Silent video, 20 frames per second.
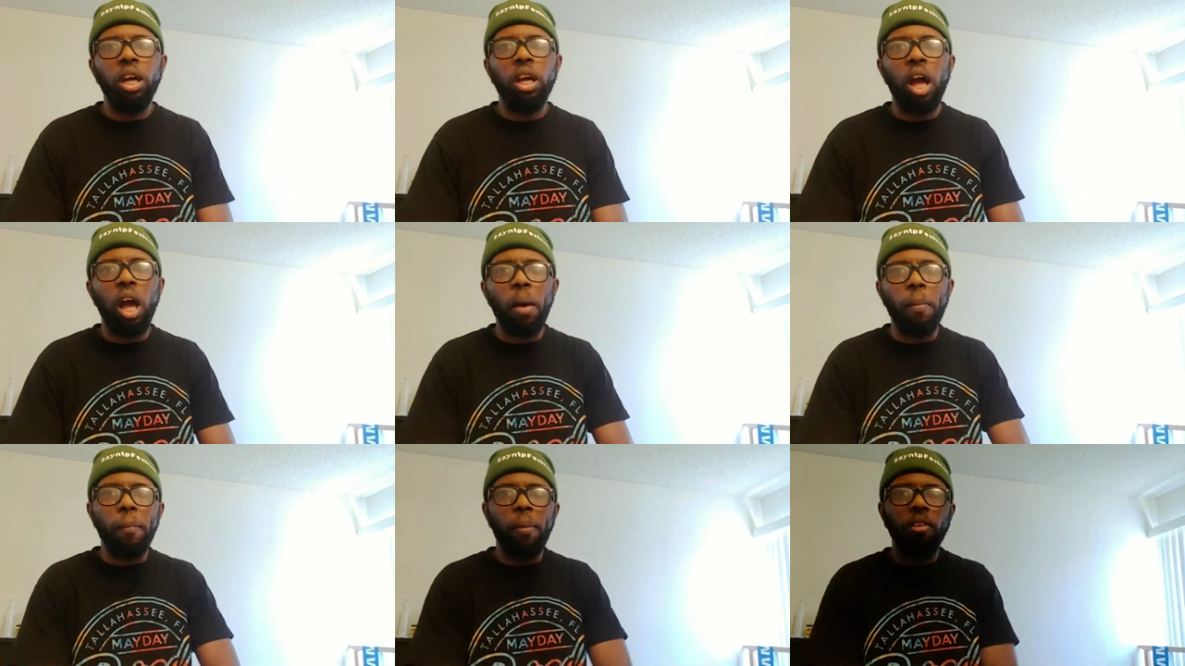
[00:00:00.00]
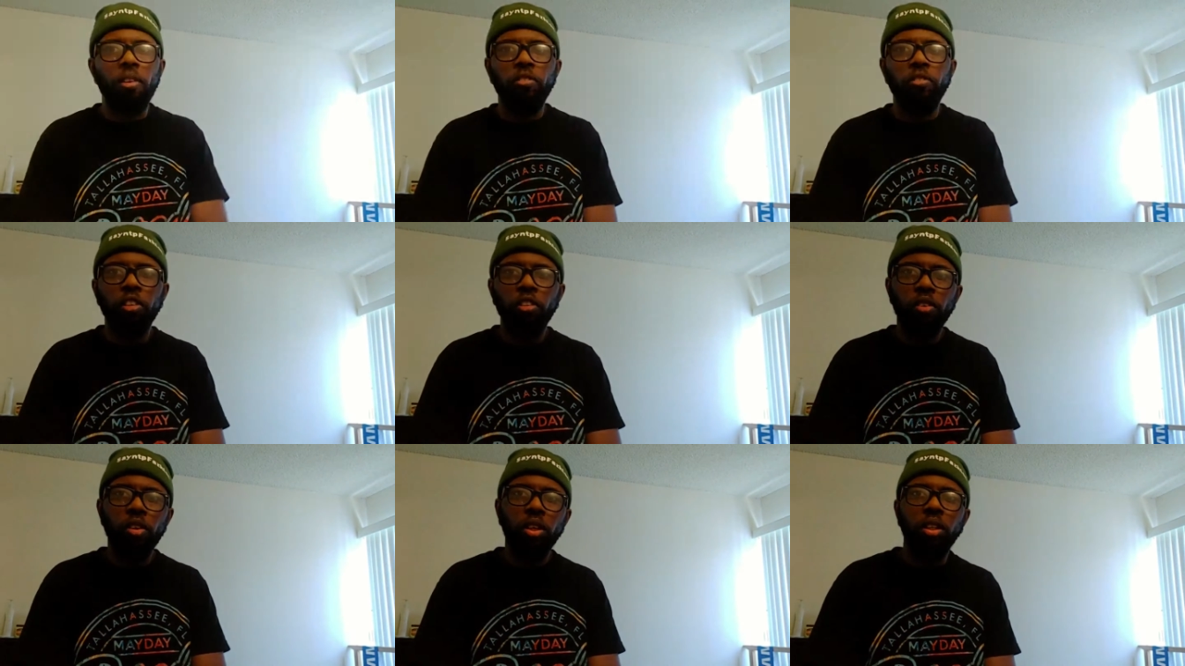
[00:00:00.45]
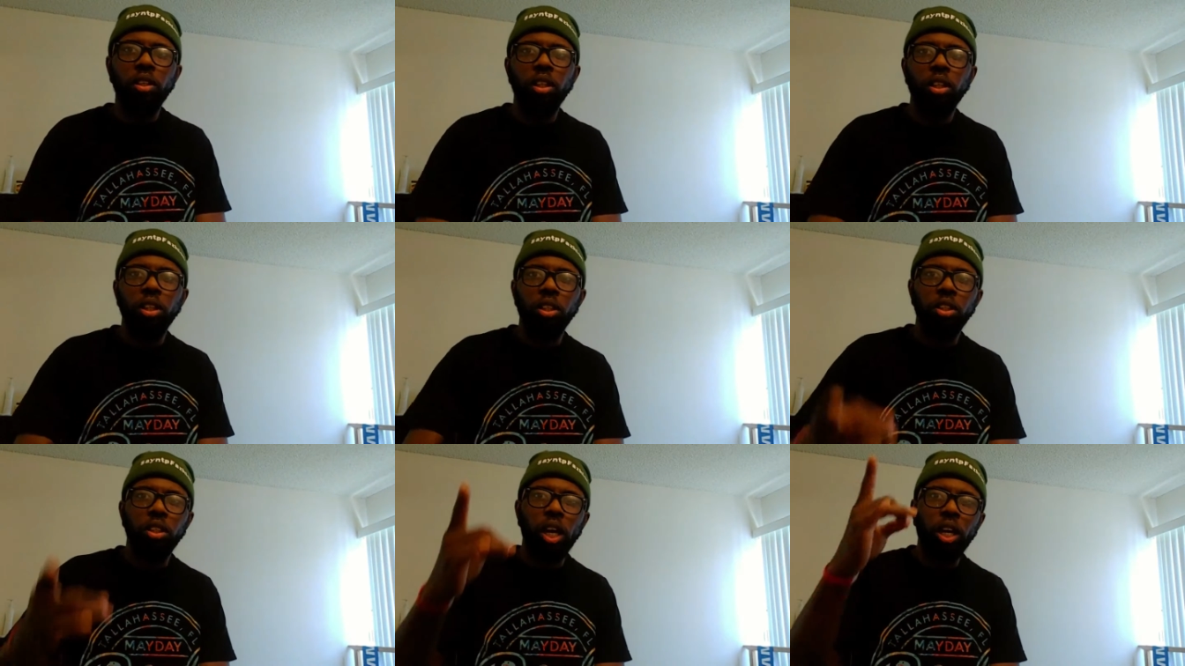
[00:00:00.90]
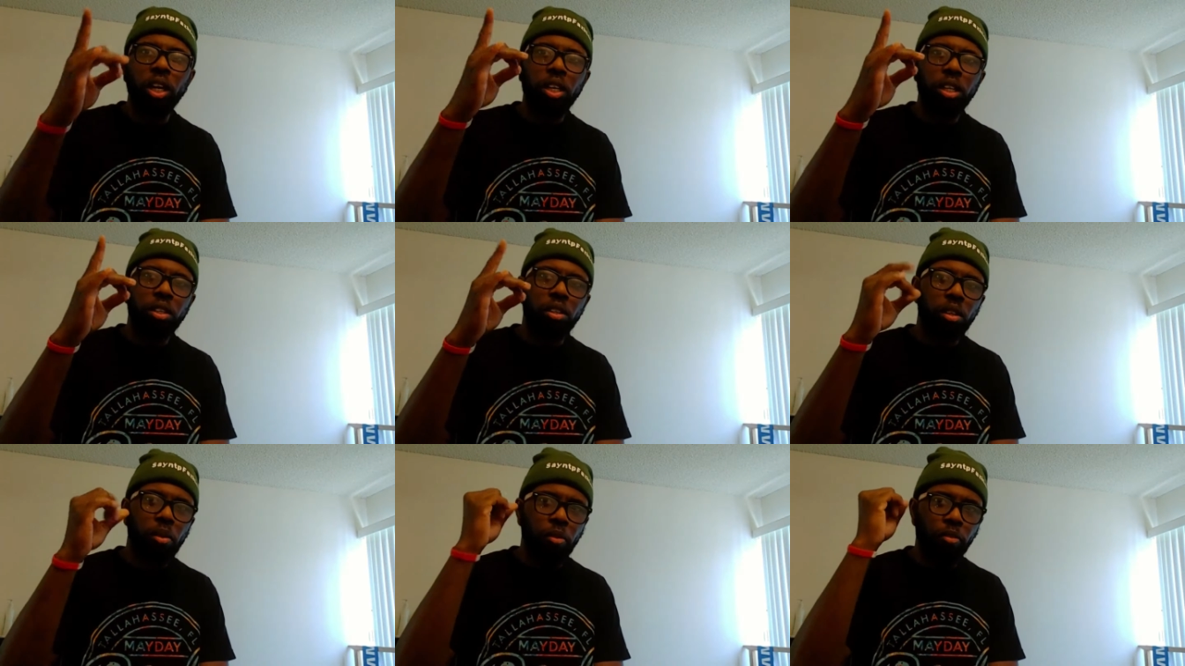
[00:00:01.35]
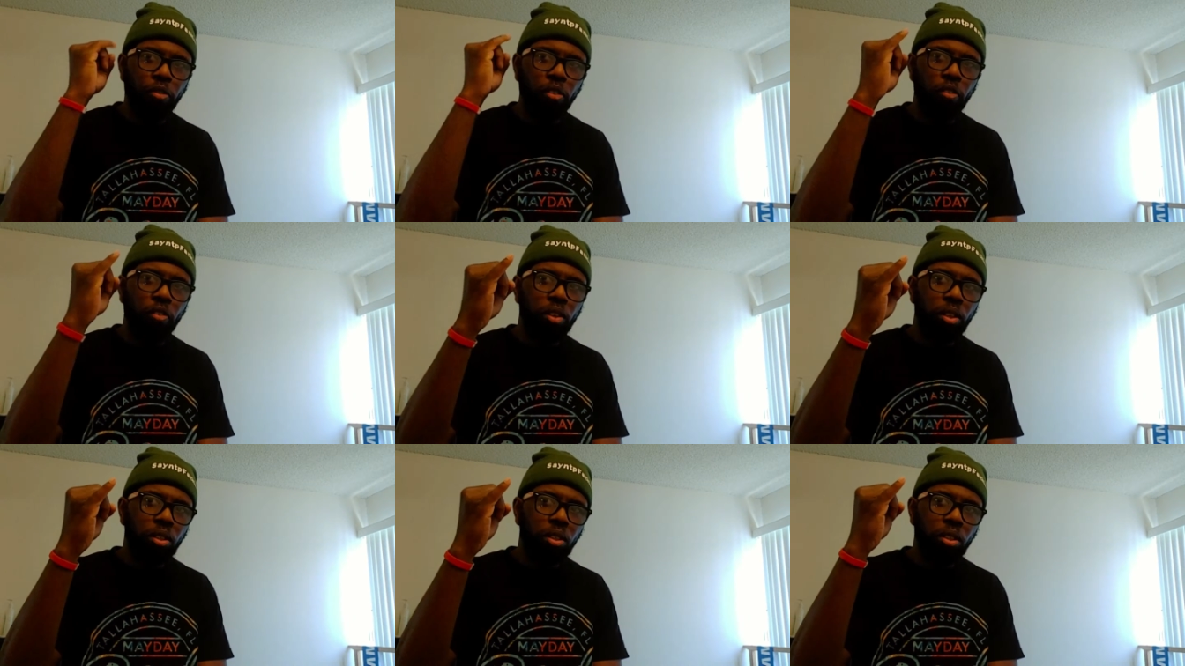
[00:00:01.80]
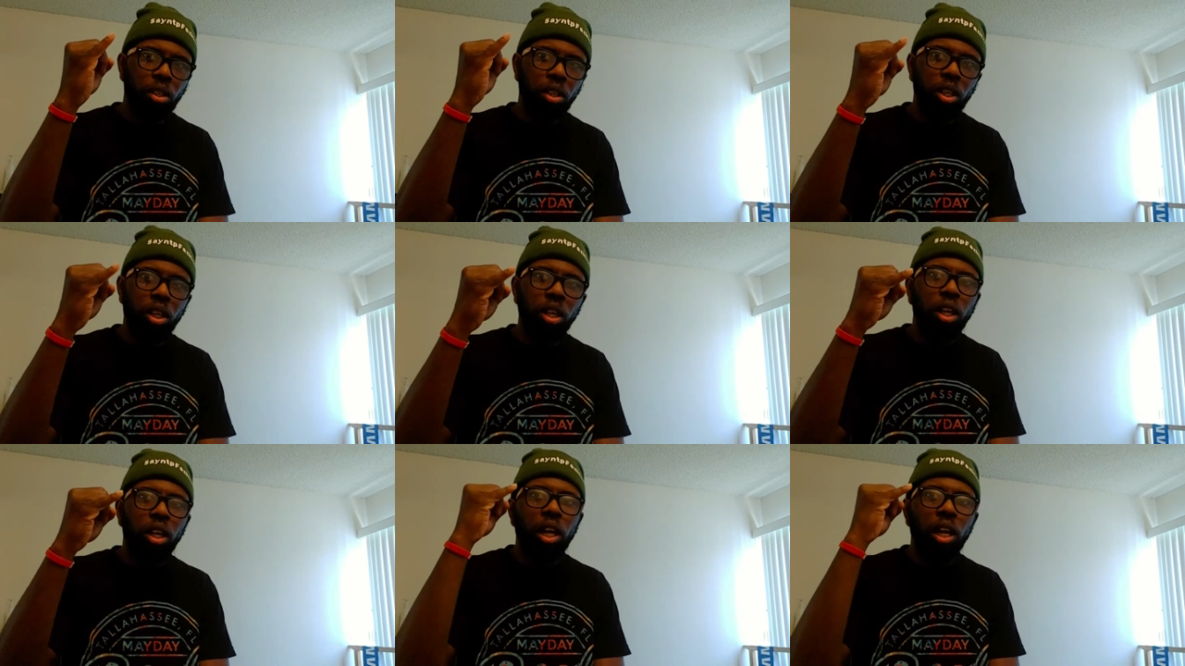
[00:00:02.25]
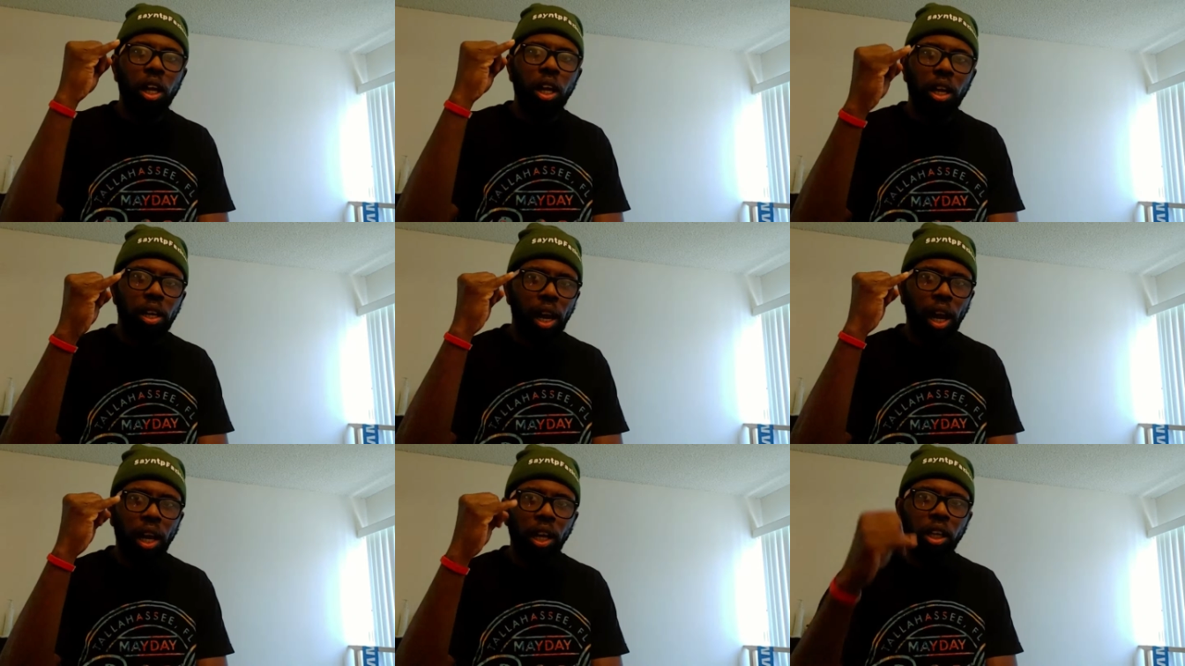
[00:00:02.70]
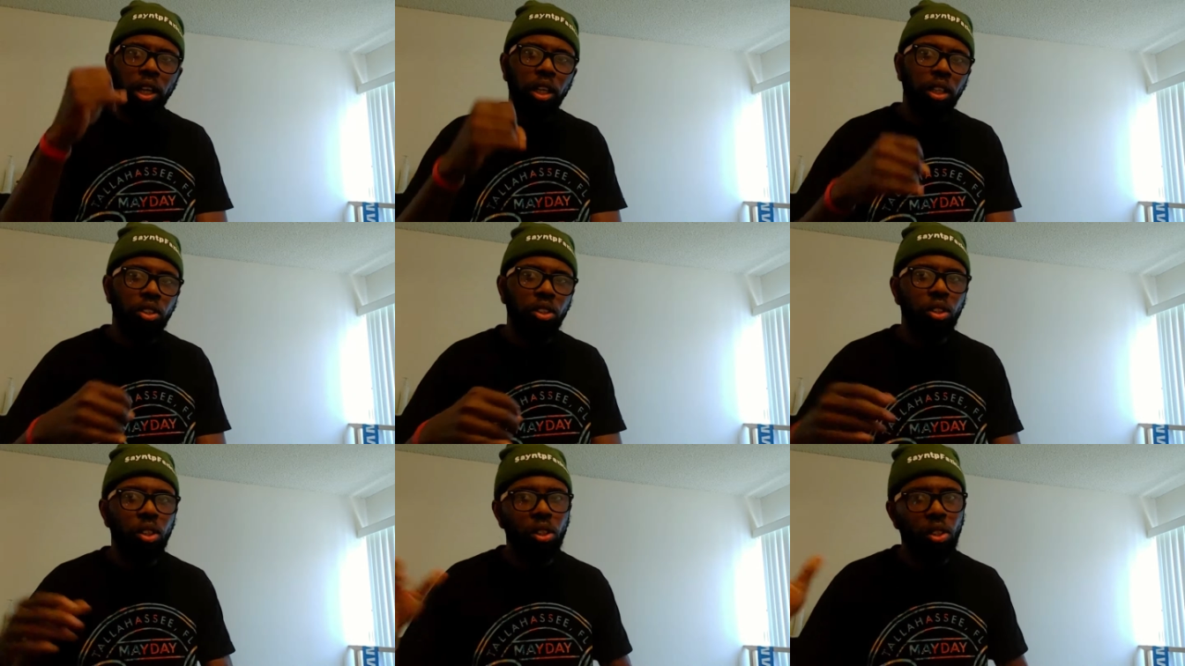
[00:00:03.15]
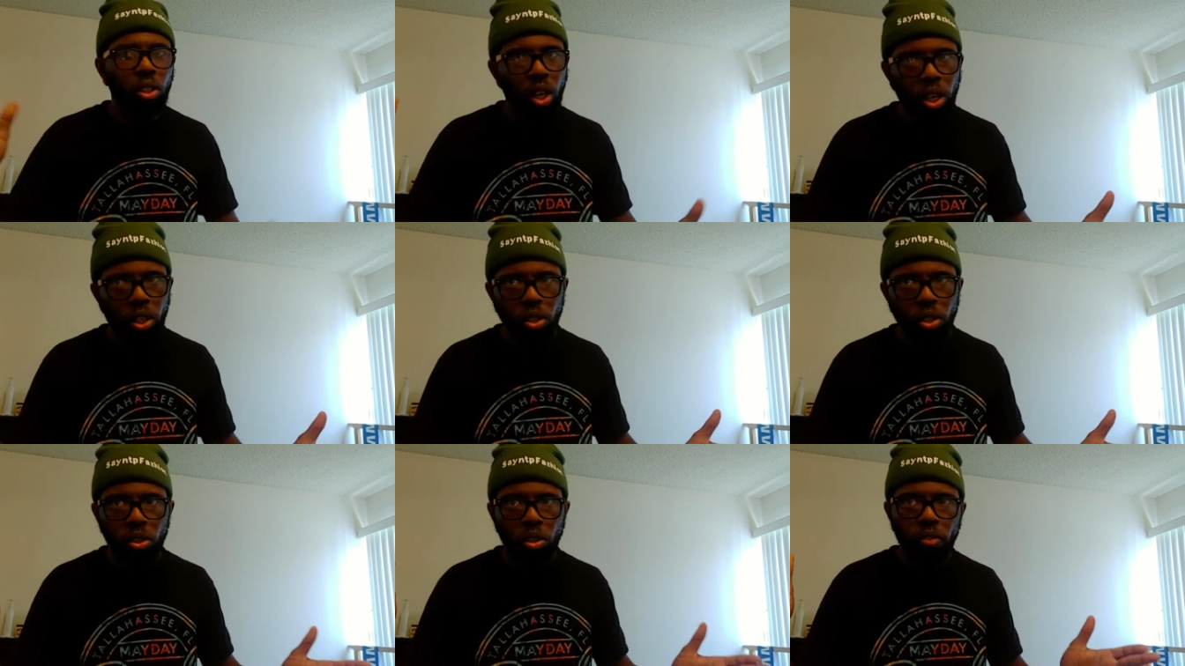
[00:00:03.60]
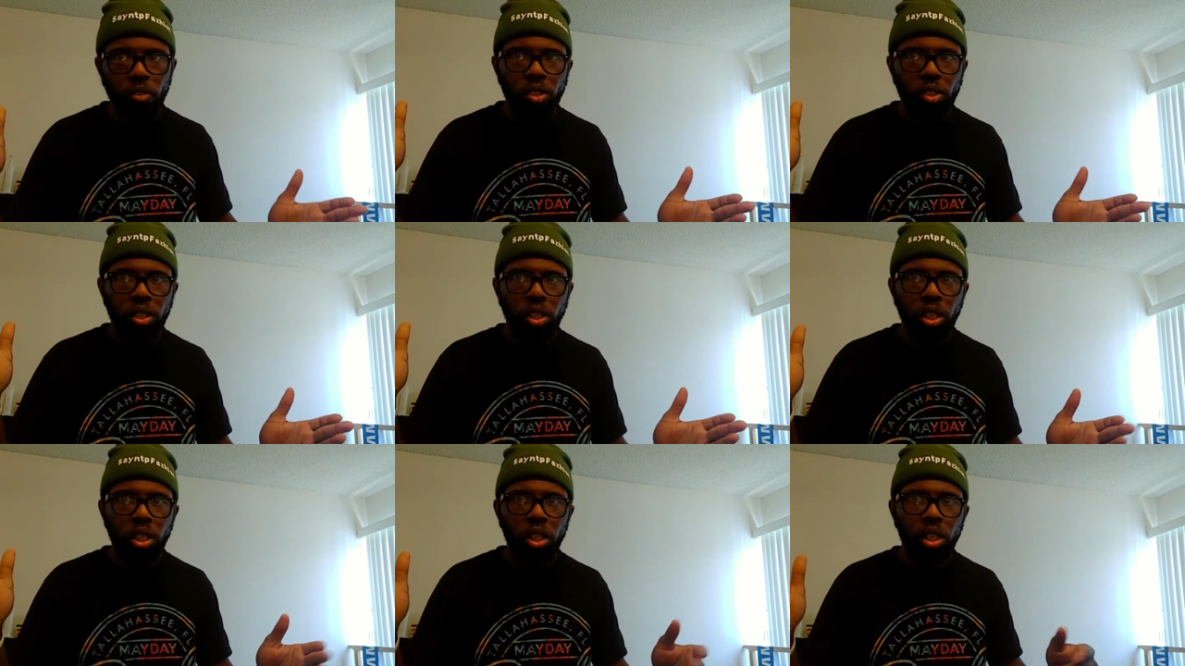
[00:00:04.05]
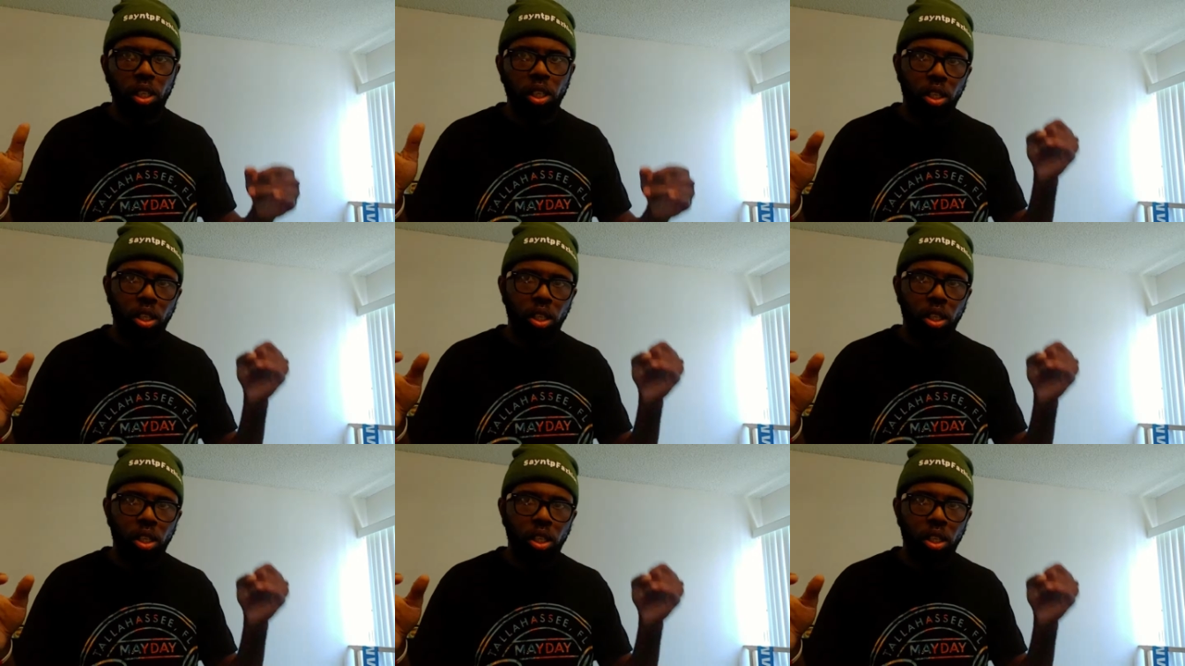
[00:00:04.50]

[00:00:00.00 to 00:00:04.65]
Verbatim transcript: And my favorite Nike, my favorite Nike is the Dunks, obviously.